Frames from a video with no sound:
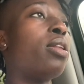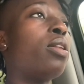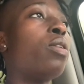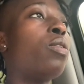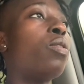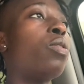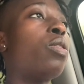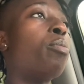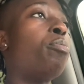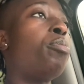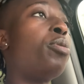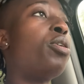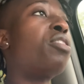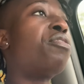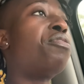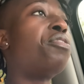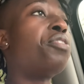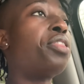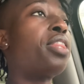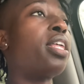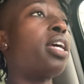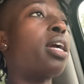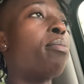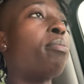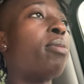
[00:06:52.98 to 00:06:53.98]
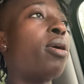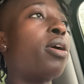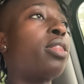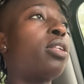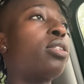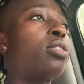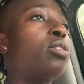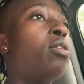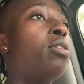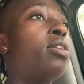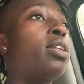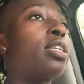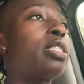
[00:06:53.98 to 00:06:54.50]
The beautiful thing about
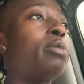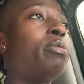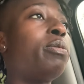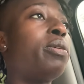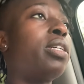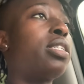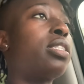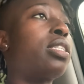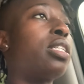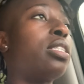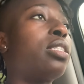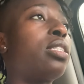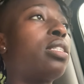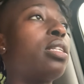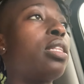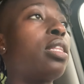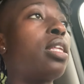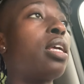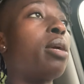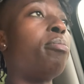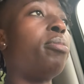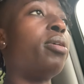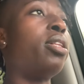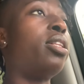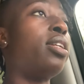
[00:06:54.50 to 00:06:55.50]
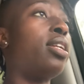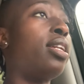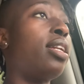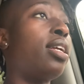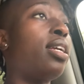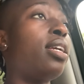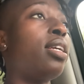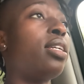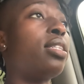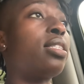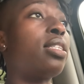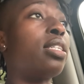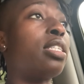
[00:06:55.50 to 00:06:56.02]
this whole experience is the
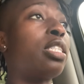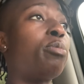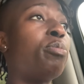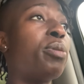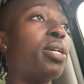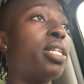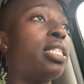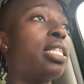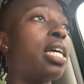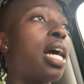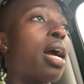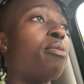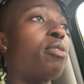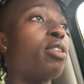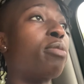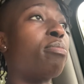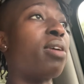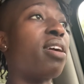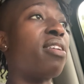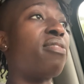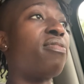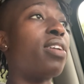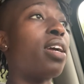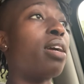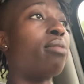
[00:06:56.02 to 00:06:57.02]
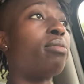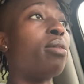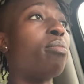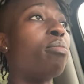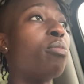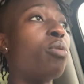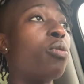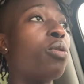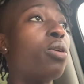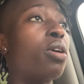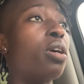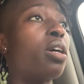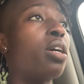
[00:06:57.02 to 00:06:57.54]
ability to spend time with my family
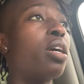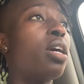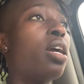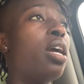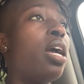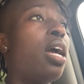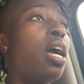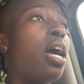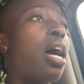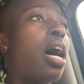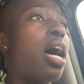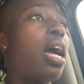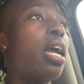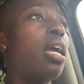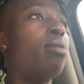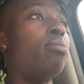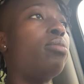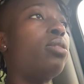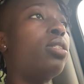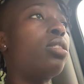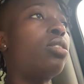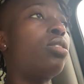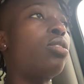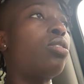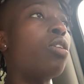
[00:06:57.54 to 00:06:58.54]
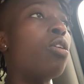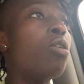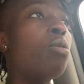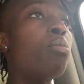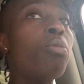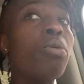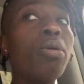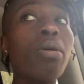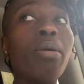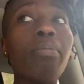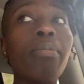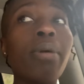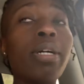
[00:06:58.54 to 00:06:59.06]
more. I am just so
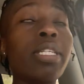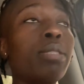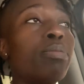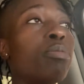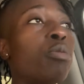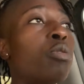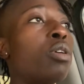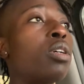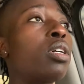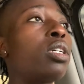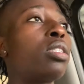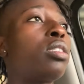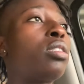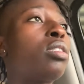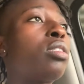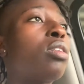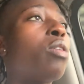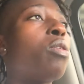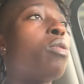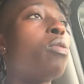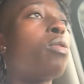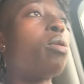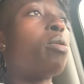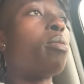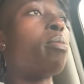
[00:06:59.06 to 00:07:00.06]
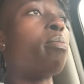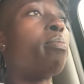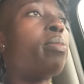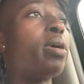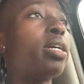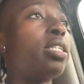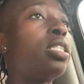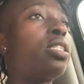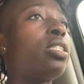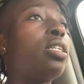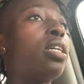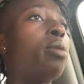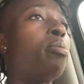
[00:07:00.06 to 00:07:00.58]
much
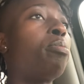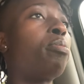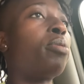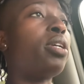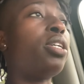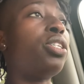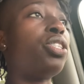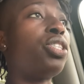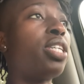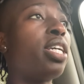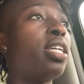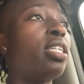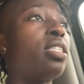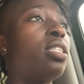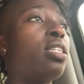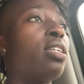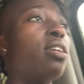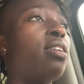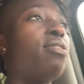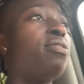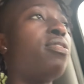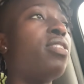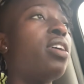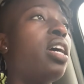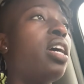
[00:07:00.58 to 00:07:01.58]
appreciative.